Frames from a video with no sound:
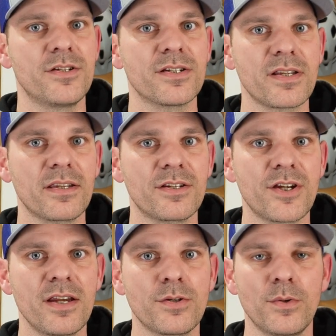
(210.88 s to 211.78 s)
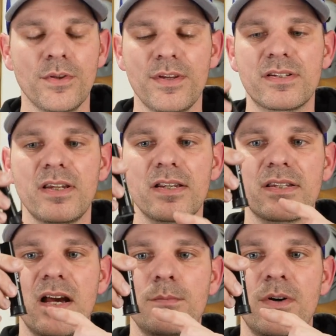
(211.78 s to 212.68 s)
just like the chain tool, this does
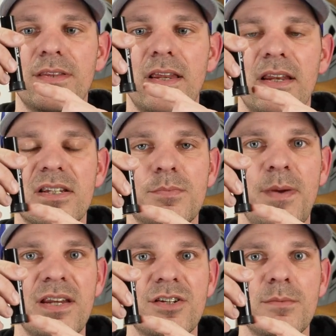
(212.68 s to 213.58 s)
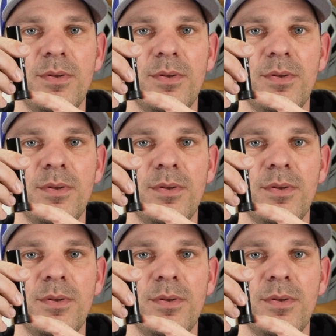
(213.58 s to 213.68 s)
come with an expansion